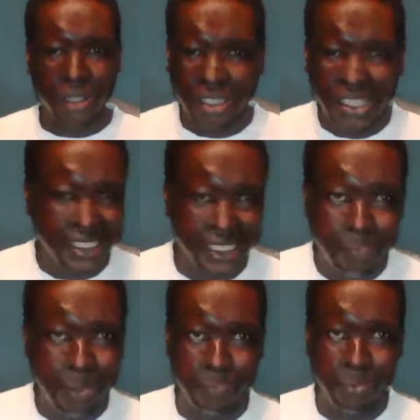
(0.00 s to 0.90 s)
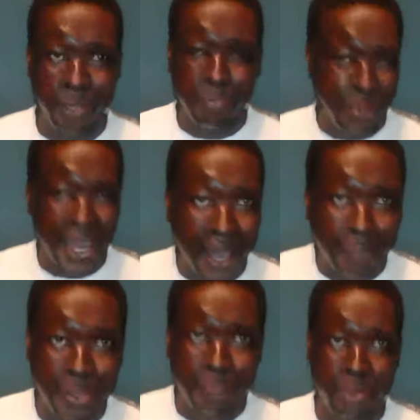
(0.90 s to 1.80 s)
Listen, people, black
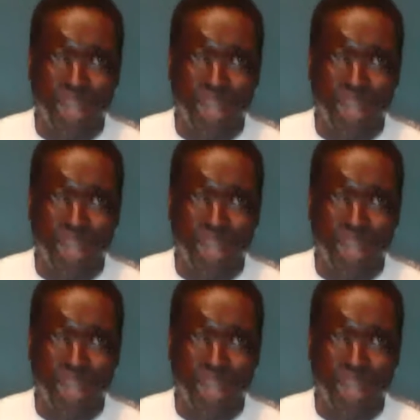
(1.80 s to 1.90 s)
people,